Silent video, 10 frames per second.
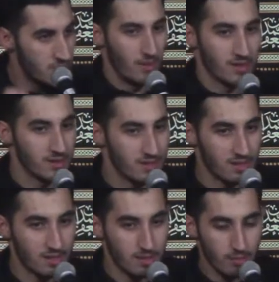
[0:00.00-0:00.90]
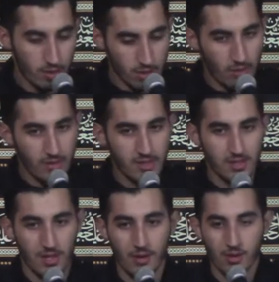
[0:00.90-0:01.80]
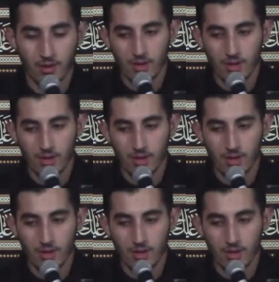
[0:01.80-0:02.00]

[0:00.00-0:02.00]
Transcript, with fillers: brothers and sisters, put yourself in this scenario.